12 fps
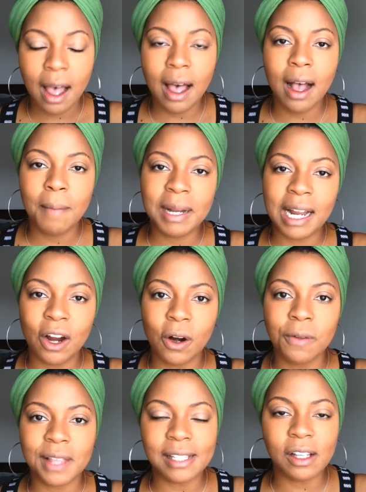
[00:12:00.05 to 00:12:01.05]
and I
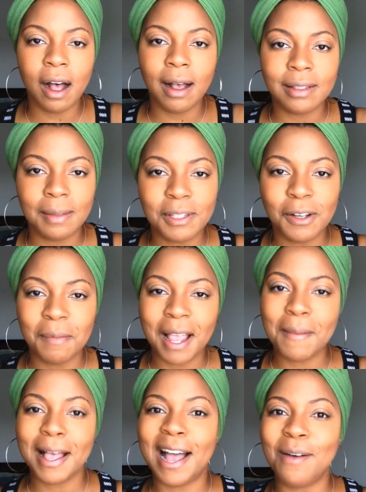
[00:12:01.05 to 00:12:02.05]
heard that's awesome, so
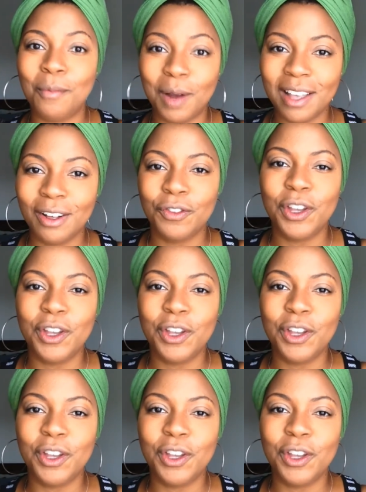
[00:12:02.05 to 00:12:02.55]
maybe I will.